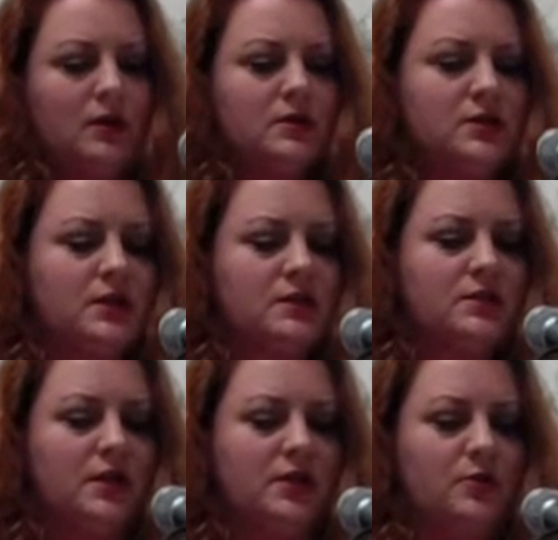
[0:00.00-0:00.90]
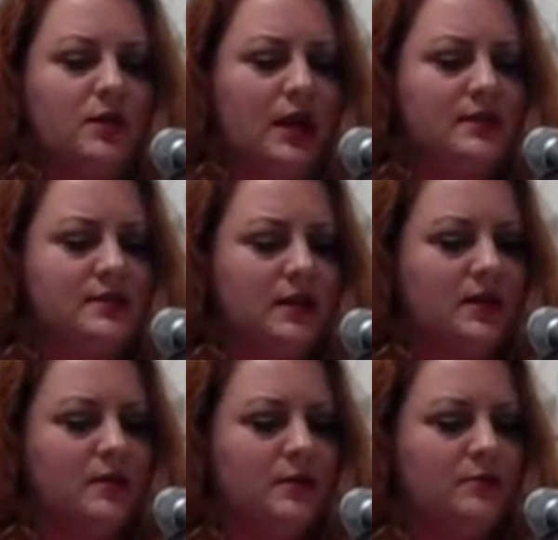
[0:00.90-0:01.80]
She continued gazing
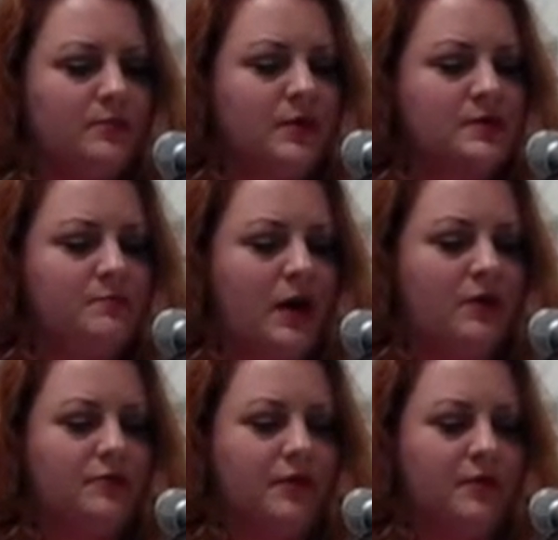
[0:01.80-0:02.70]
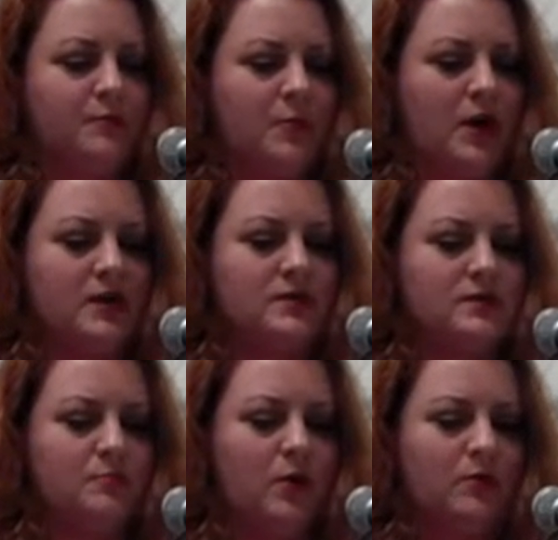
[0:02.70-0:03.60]
at him, his mouth on her
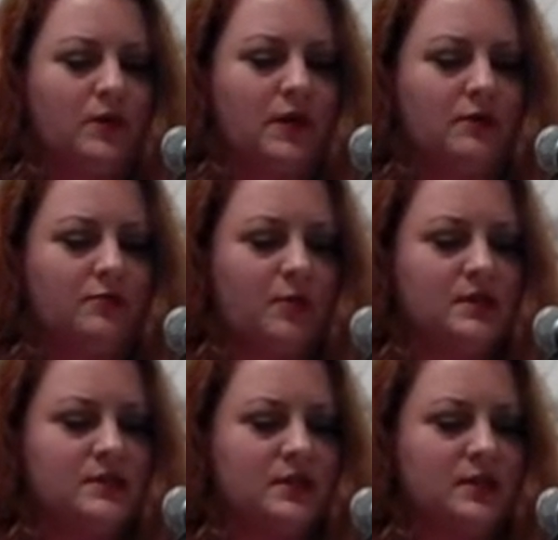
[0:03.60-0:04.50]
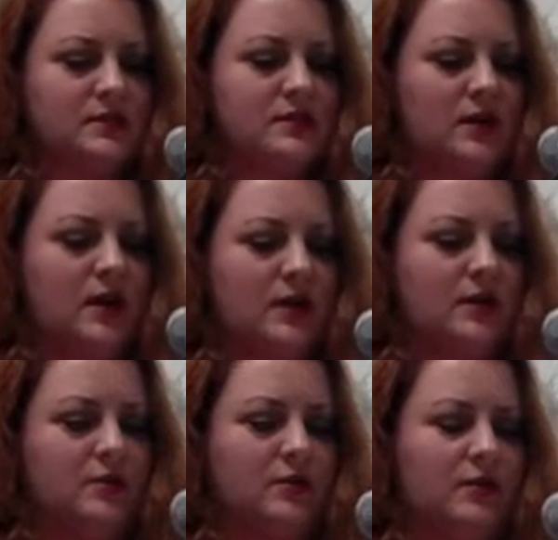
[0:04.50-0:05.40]
breast, moaning, thrusting his cock
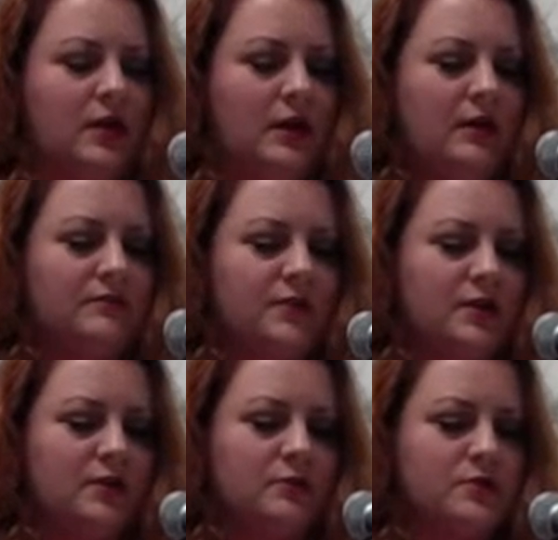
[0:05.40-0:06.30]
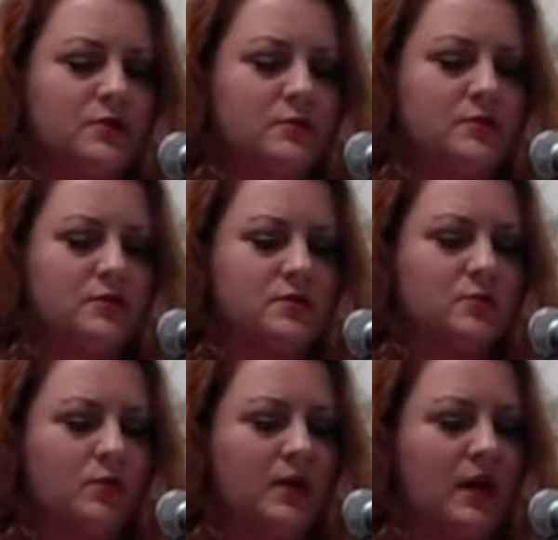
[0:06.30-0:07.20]
into her, feeling her juices
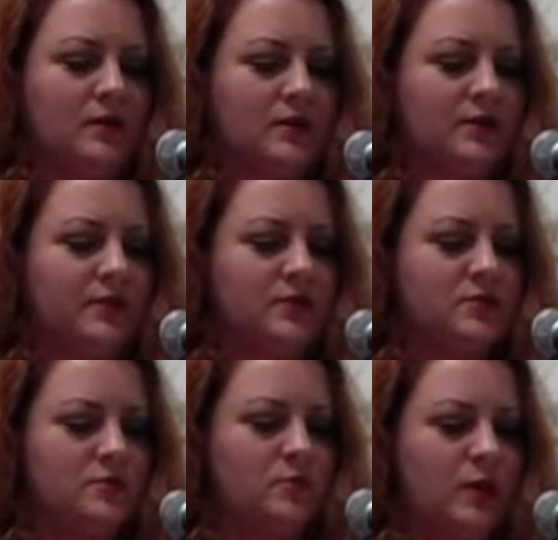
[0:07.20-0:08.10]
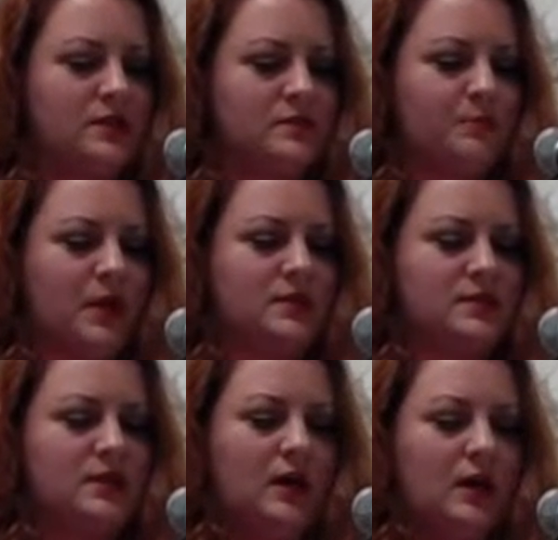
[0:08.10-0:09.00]
squirt out, leaving two wet
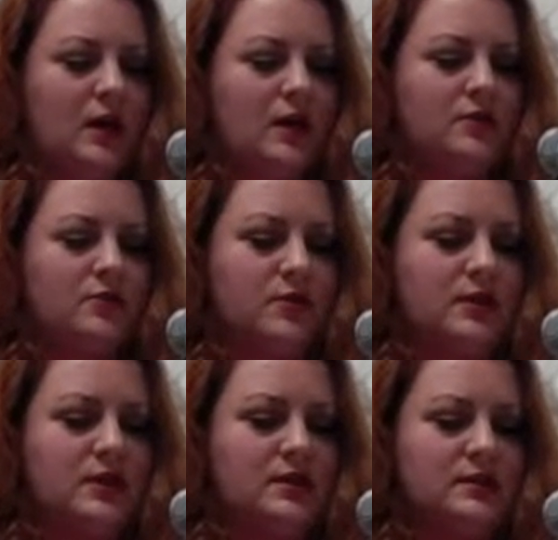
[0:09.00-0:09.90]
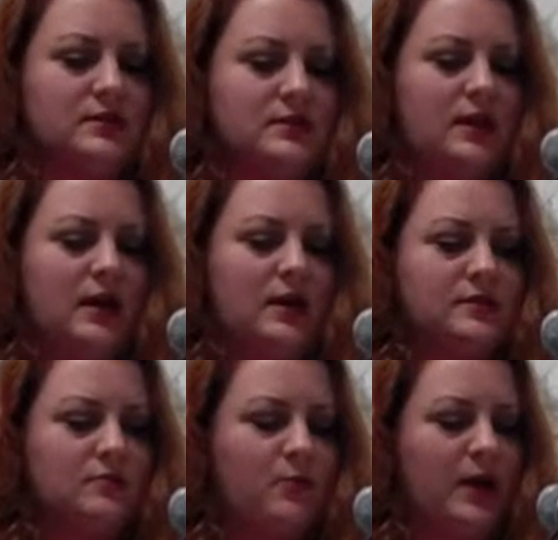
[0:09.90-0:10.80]
spots under her knees
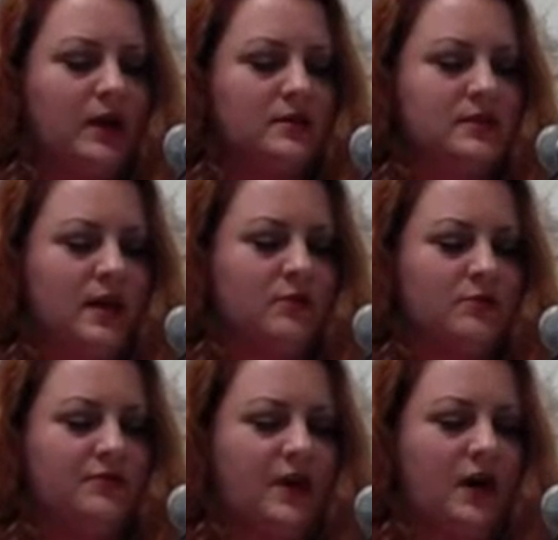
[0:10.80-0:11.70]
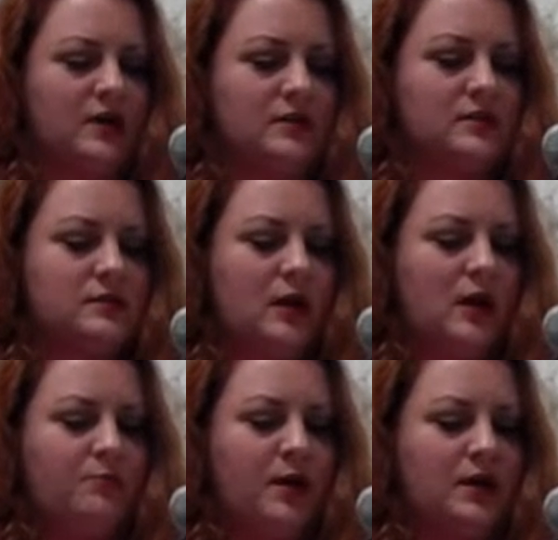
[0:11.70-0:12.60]
as it ran down her thighs,
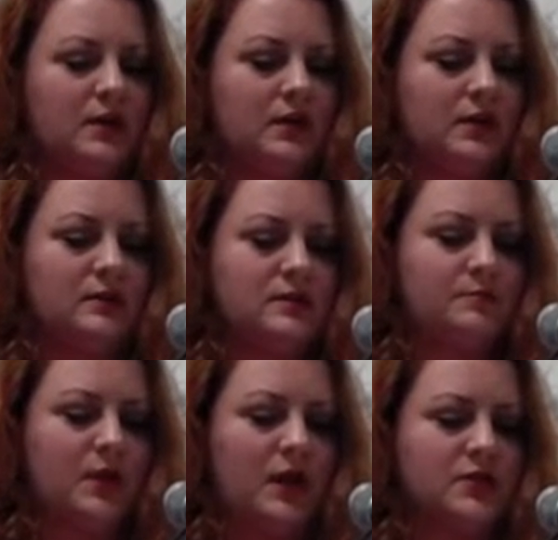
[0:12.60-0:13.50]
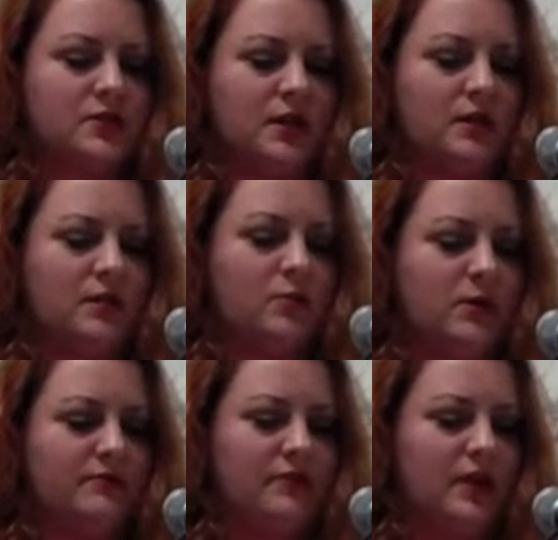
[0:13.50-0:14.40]
puddling, splashing,
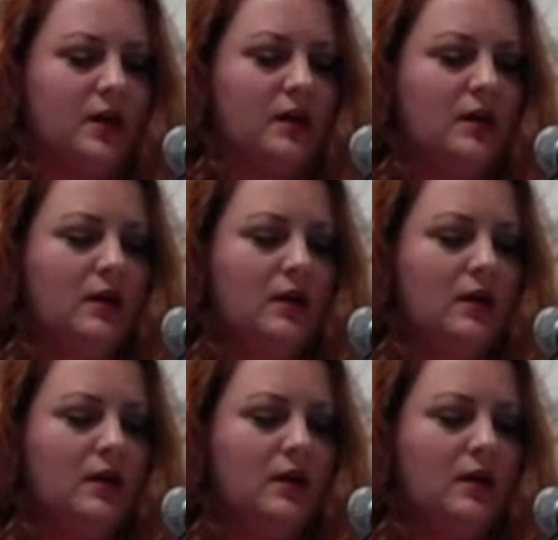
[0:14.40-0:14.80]
queefing,